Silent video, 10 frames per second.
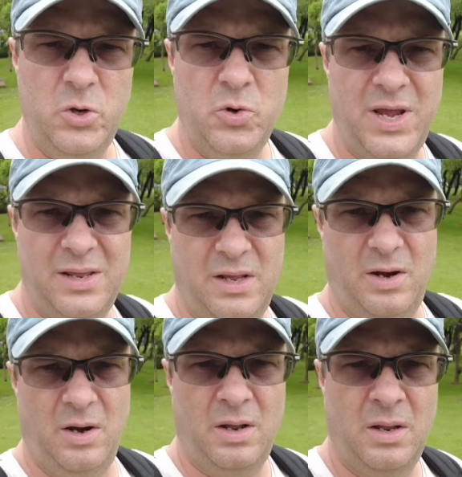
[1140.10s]
you get
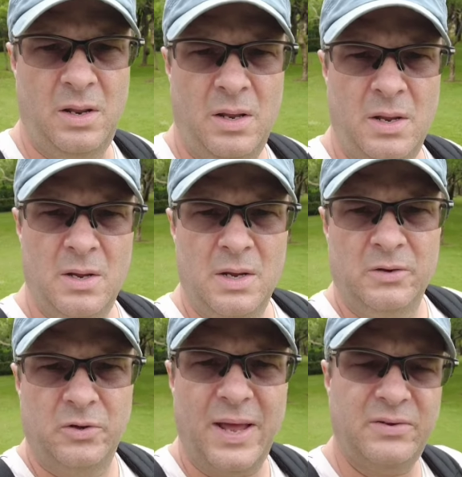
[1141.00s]
there.
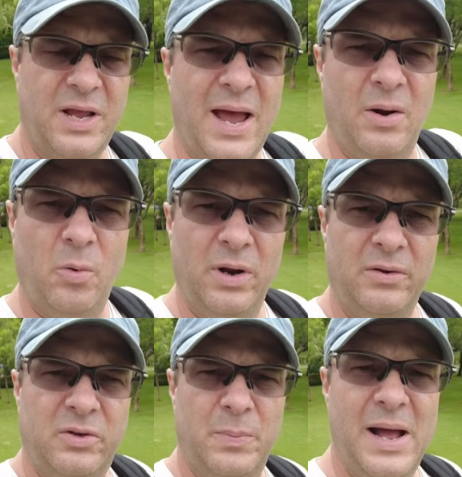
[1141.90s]
So that's kind of what
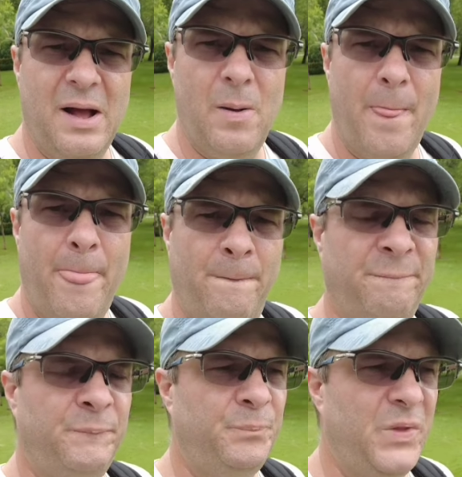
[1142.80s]
it's about.
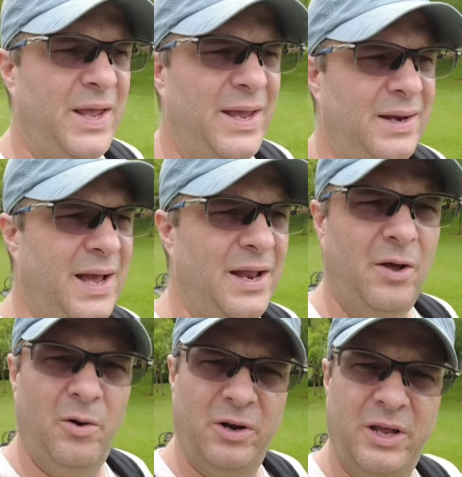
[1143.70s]
And I
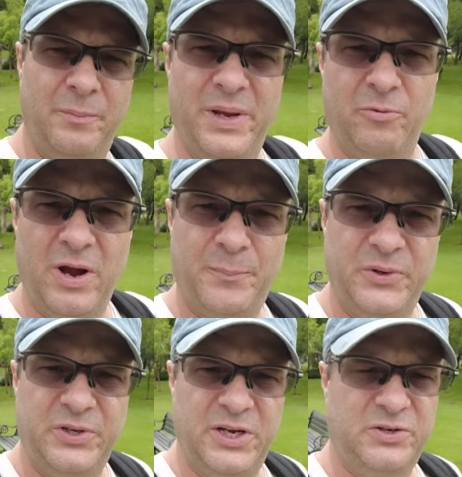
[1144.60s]
know it can be
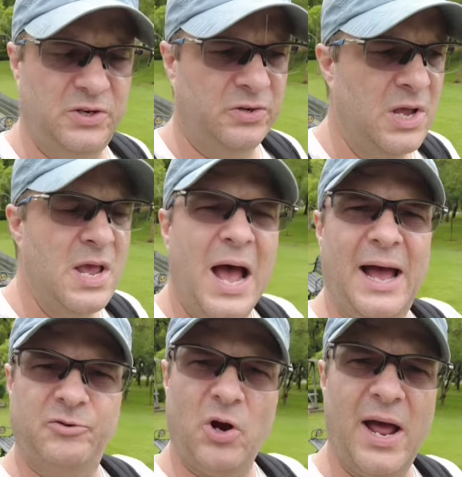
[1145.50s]
repetitious.
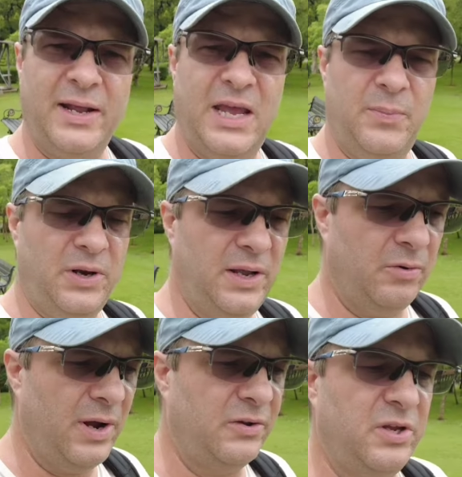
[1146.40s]
I try to keep it
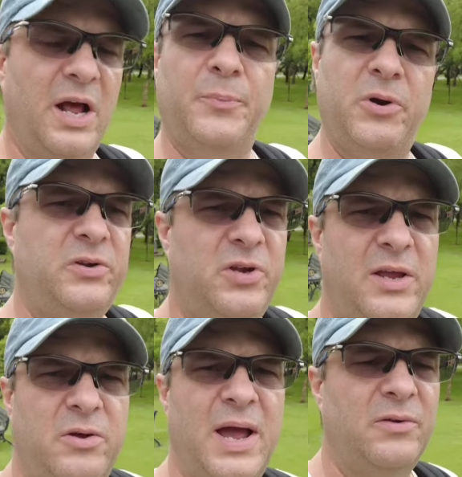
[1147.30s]
interesting. I
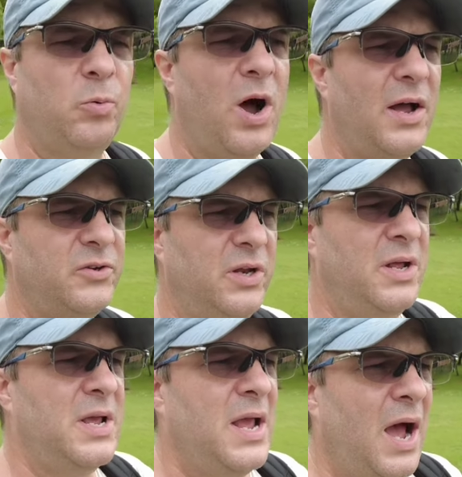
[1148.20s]
appreciate you guys watching.
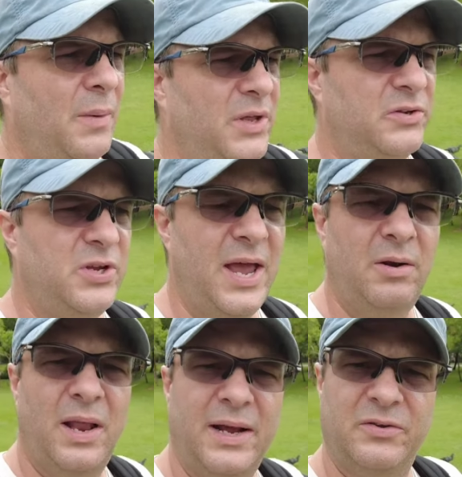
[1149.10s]
I mean, this
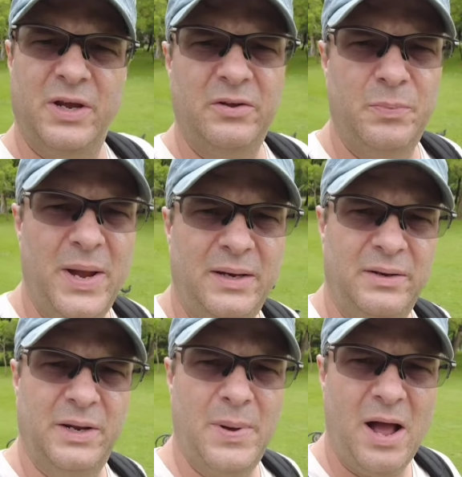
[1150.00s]
channel, like I said, is
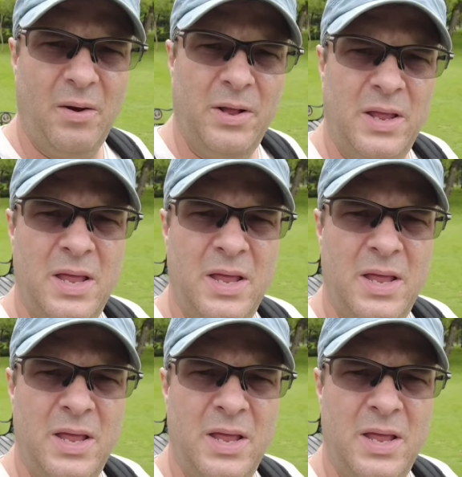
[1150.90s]
mainly about,